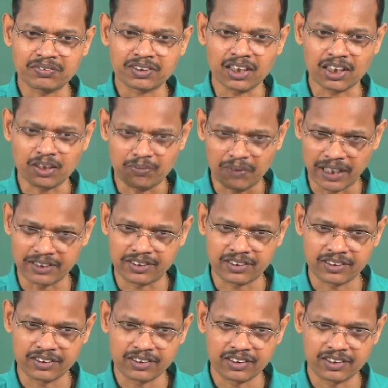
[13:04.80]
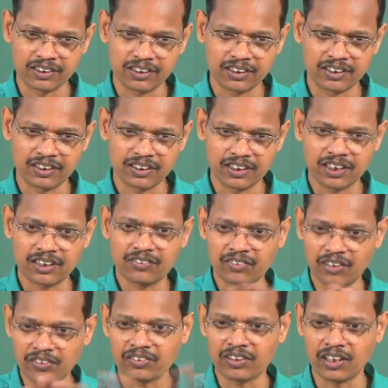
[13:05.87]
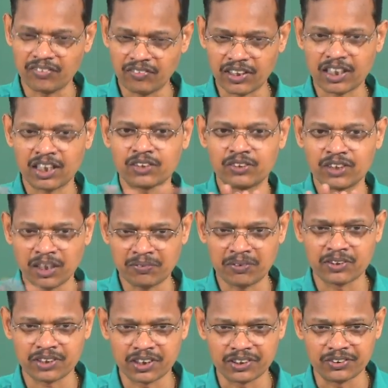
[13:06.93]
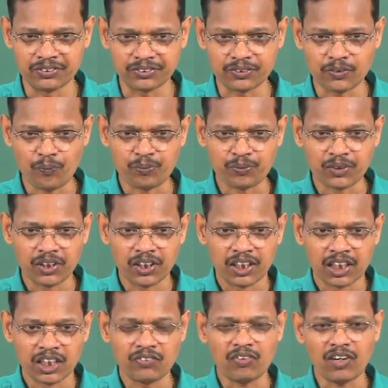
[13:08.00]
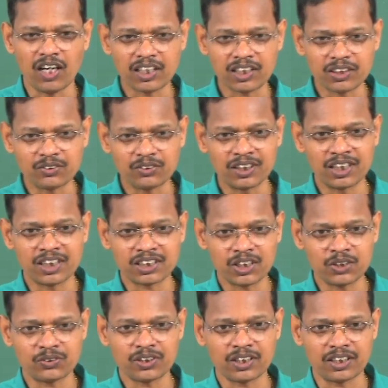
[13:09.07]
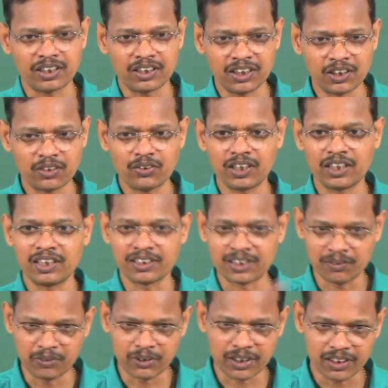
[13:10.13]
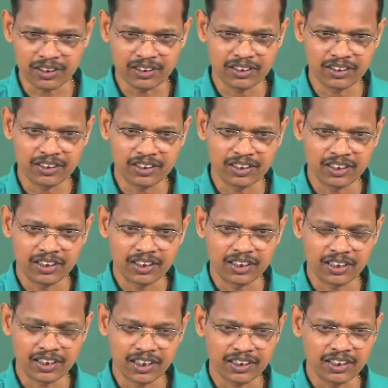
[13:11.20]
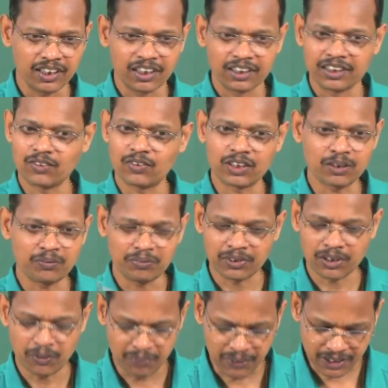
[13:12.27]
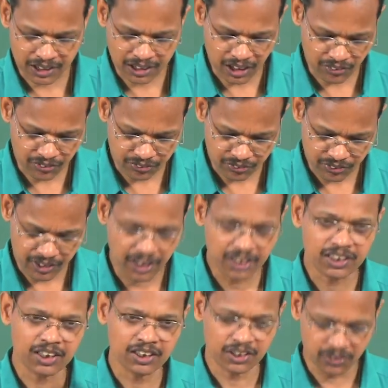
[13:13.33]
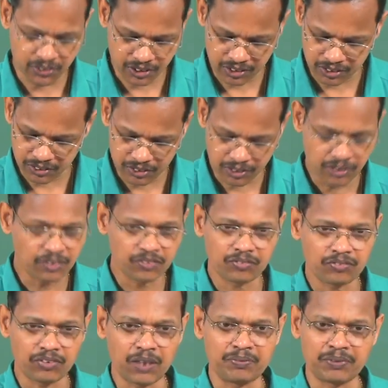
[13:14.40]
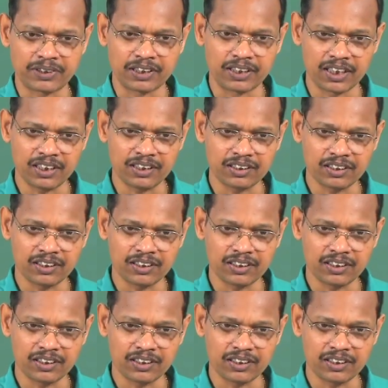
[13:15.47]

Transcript: sort of bias, right, for all 20 amino acid residues. If all the 20 residues are equally distributed, right, then what is the percentage of each residue is 5%, right,